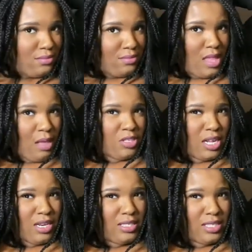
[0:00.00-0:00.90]
I'm
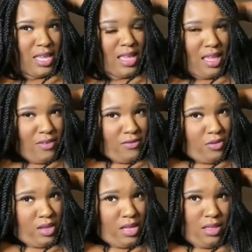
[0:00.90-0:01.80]
trying to just get
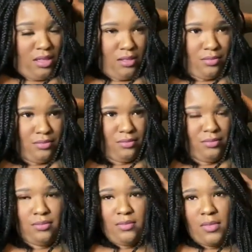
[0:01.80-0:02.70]
every
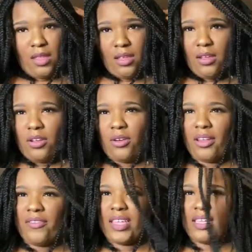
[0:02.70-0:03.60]

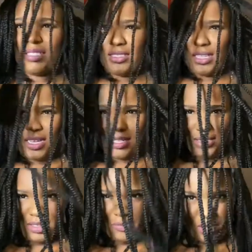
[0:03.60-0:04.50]
crevice, I
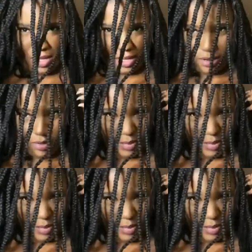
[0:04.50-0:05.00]
guess, of my hair and my